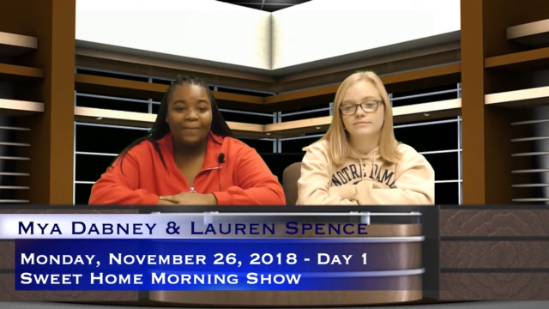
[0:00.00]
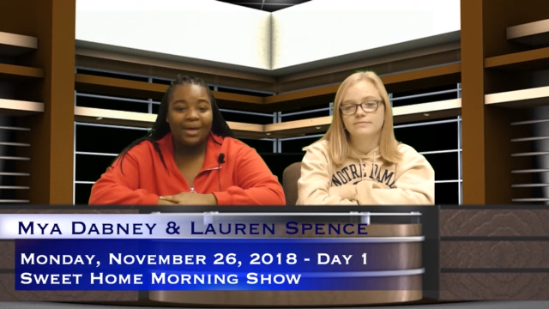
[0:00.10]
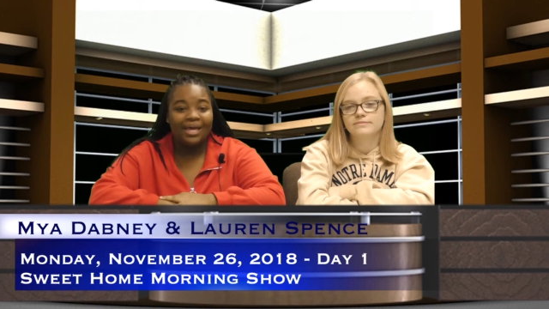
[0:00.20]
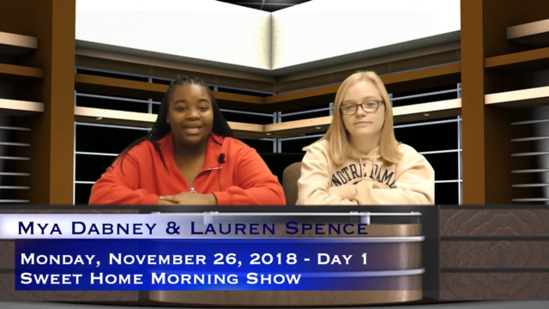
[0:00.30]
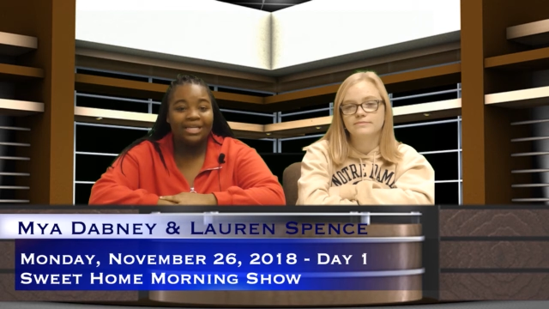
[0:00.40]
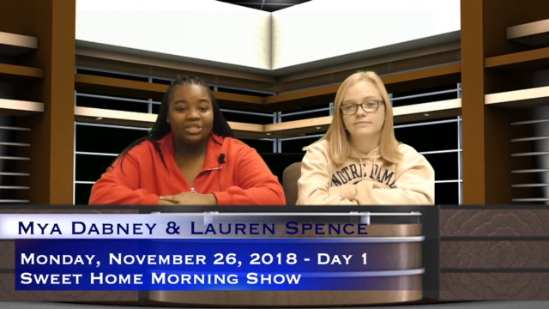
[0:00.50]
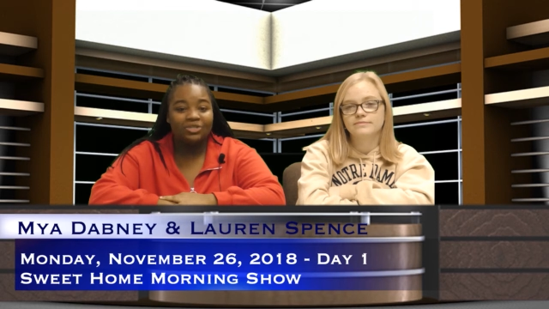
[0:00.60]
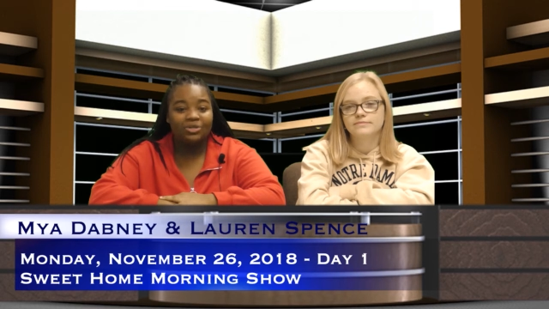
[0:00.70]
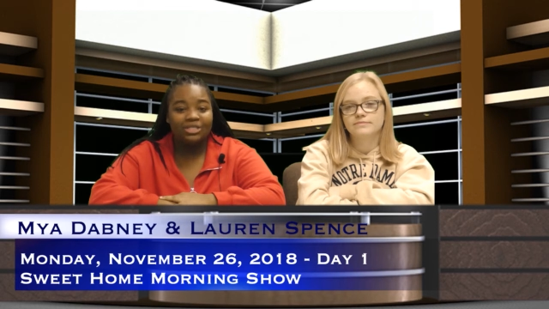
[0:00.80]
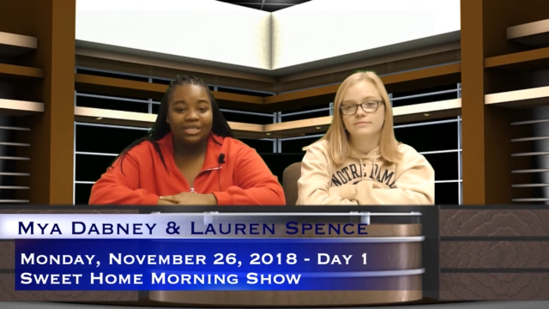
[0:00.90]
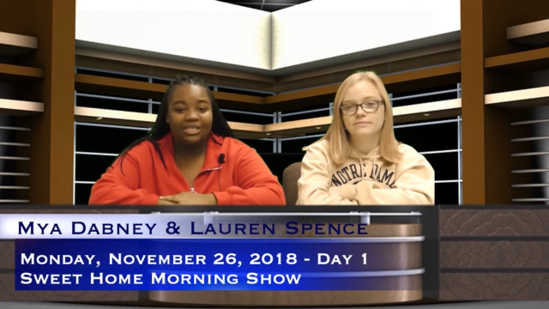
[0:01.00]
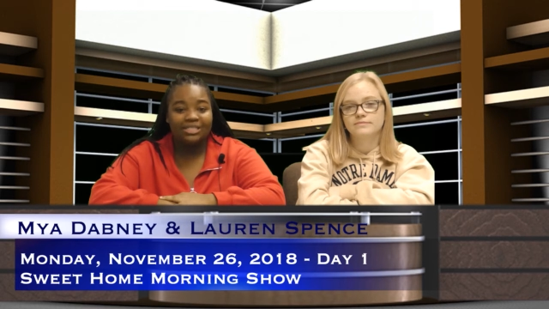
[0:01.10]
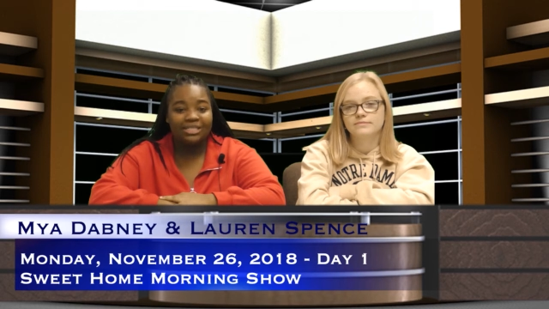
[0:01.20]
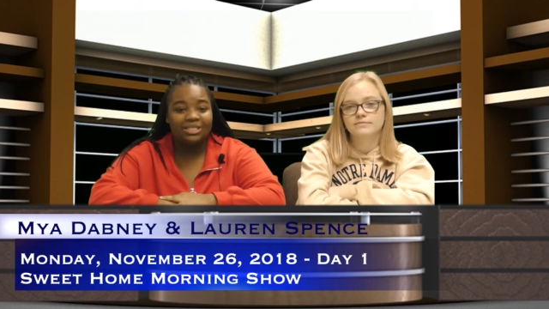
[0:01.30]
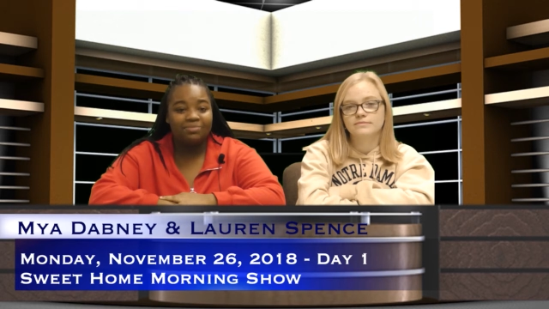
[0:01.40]
Speaker 1: but any additional tickets
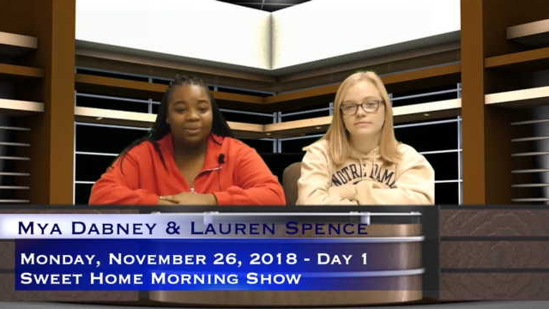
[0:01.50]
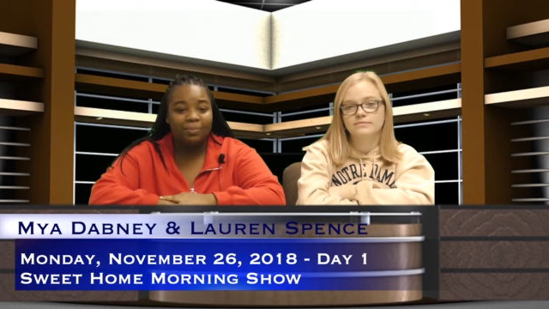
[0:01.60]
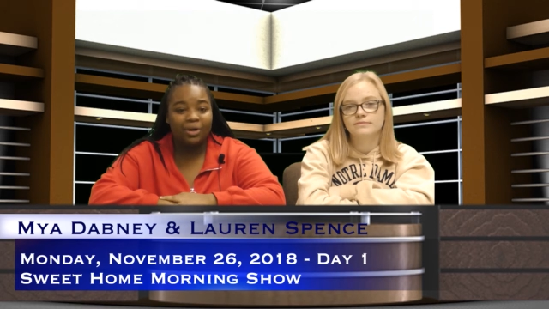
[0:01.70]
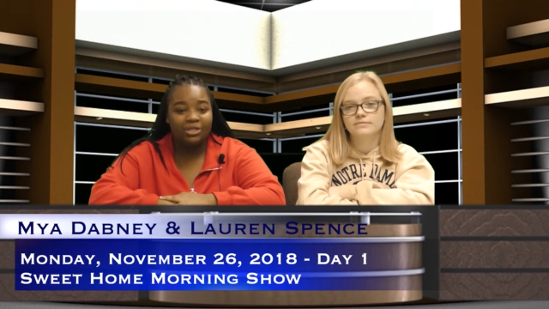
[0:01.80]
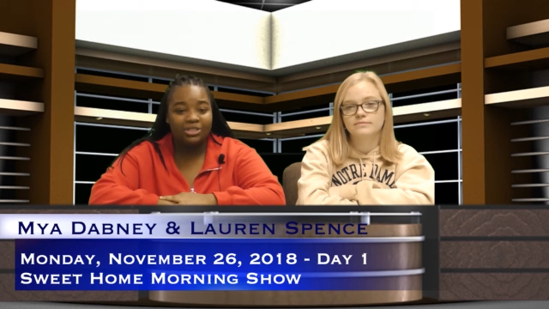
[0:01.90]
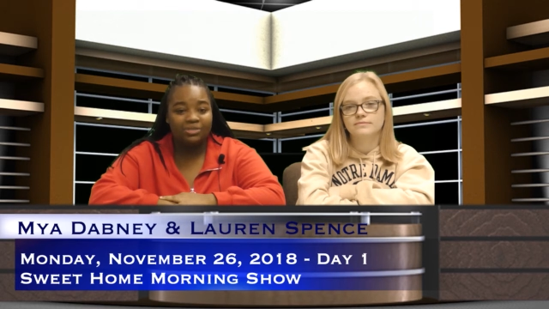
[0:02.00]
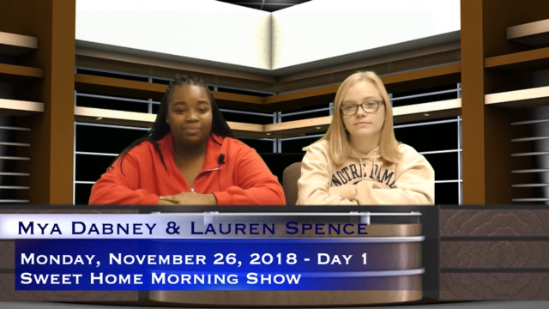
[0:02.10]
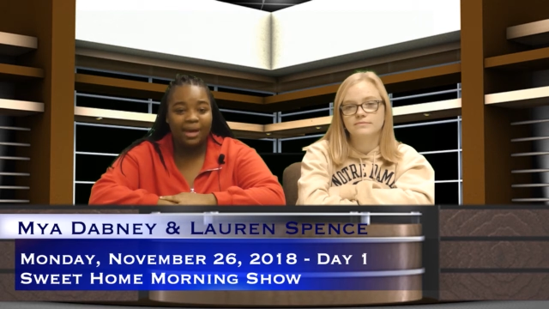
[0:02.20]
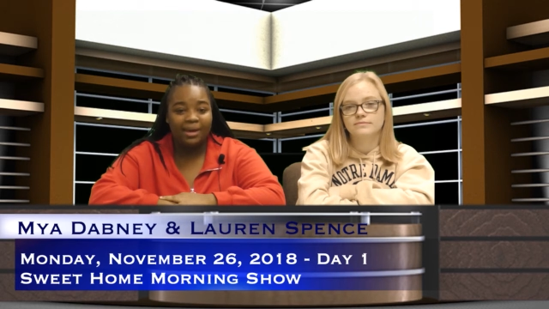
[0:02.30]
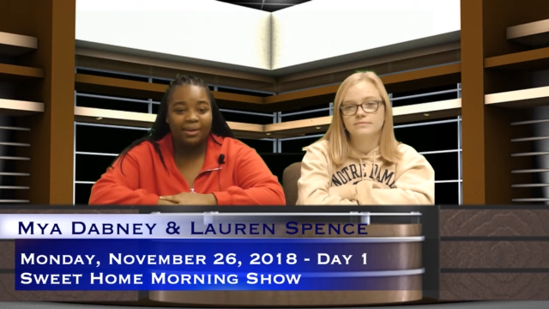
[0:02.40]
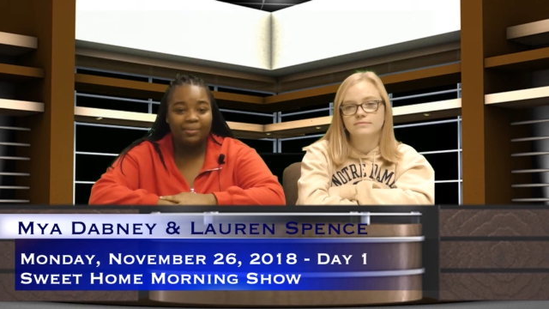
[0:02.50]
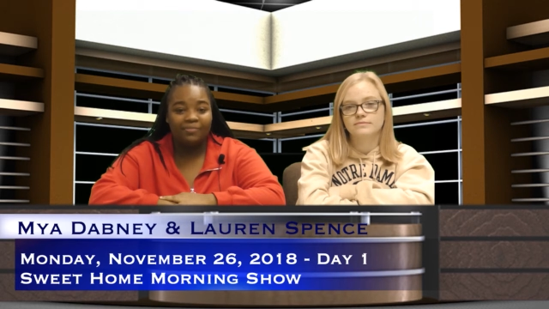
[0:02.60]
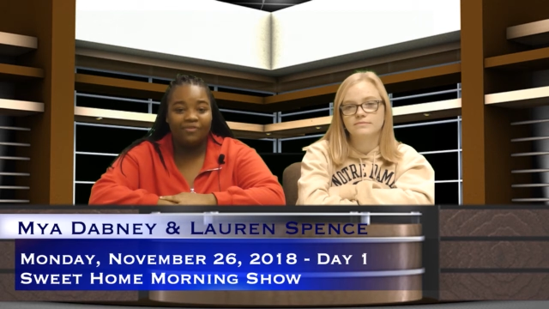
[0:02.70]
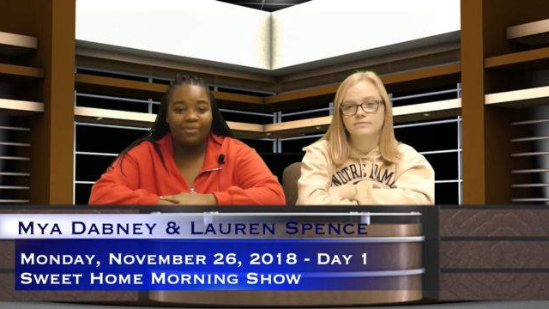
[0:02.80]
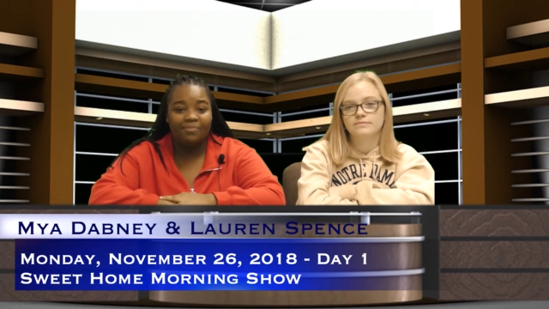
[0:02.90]
need to be purchased by
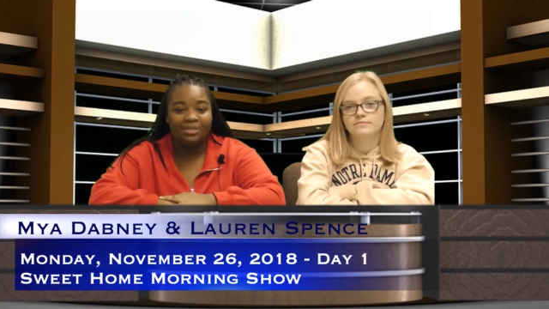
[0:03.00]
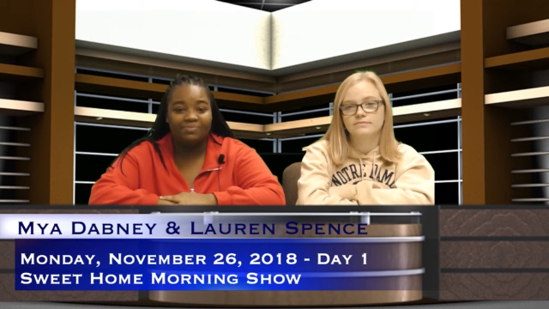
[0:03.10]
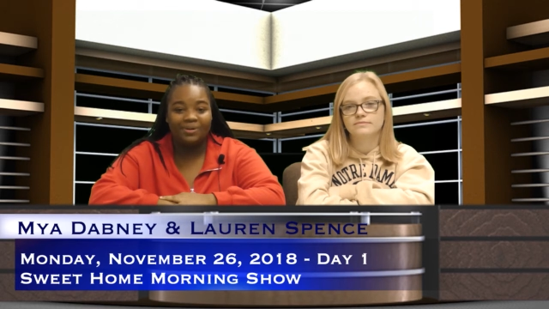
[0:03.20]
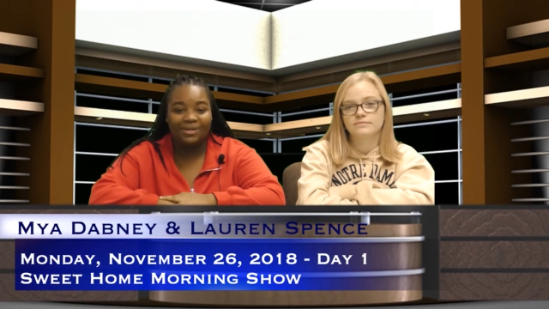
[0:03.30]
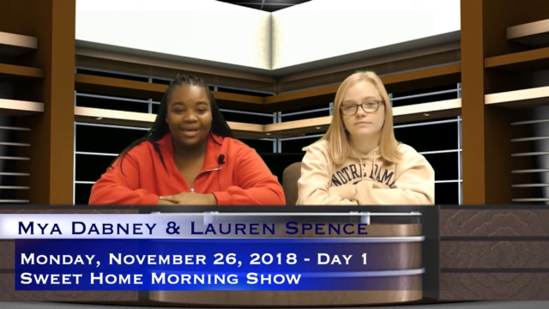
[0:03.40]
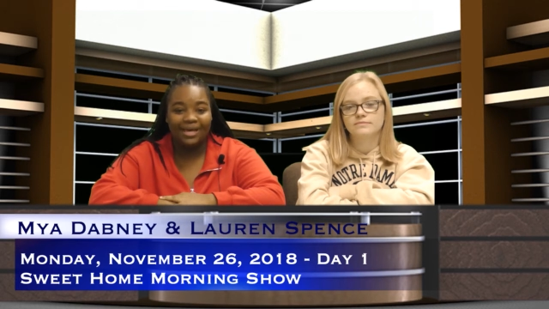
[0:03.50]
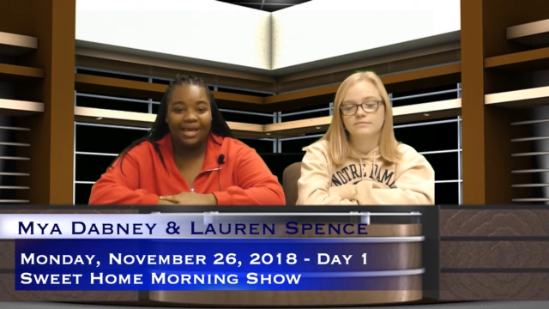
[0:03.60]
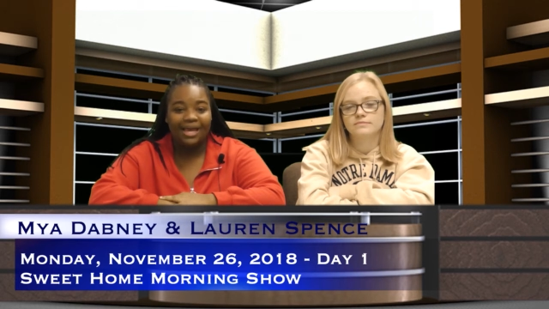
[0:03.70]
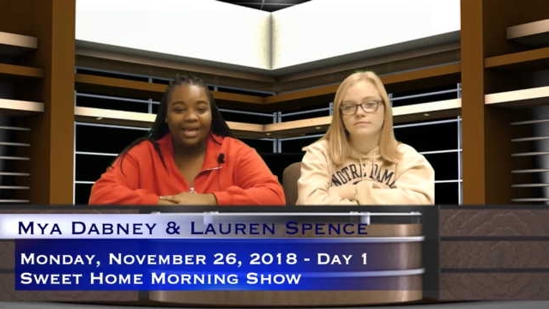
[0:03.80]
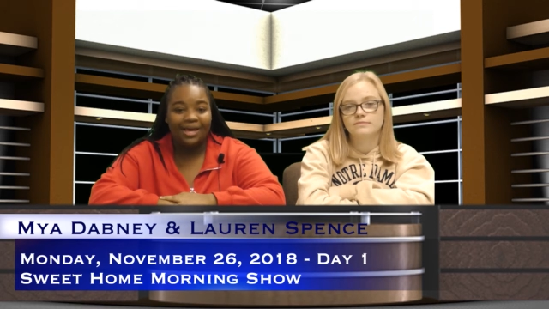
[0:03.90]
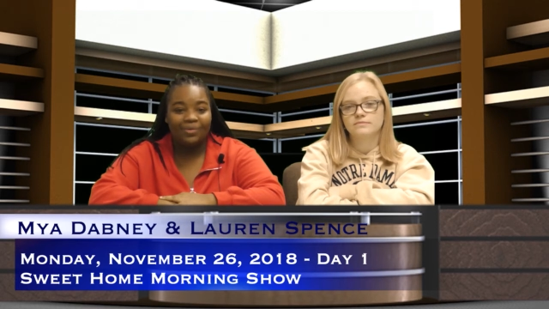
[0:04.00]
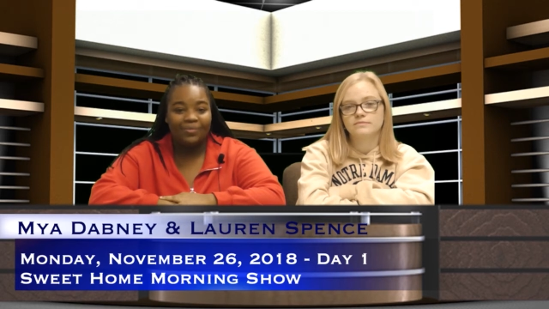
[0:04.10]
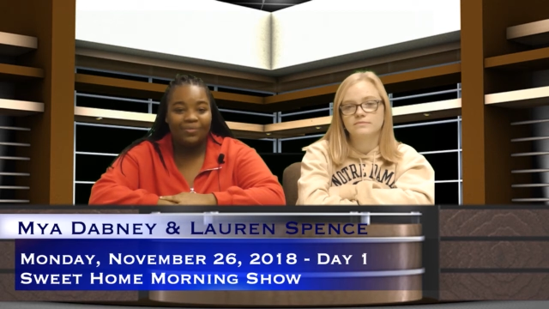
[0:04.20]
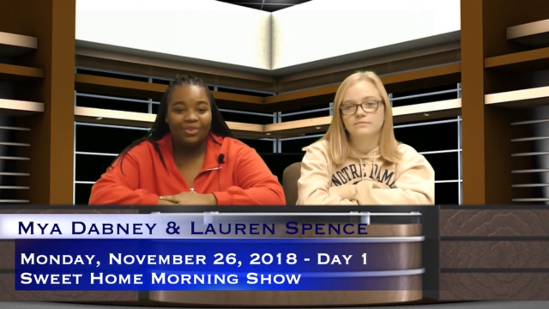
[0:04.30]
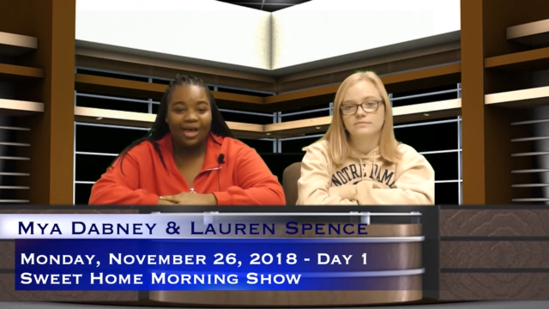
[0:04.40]
from Ms. Baudette
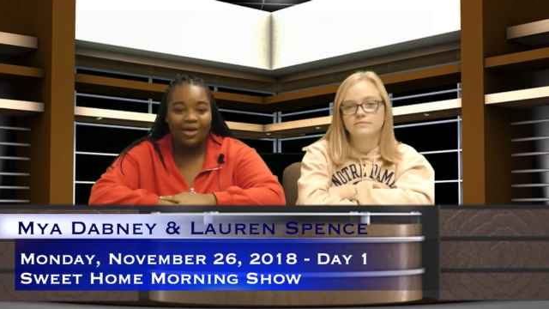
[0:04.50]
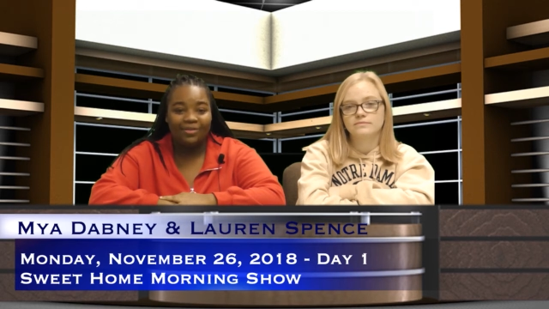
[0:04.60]
in the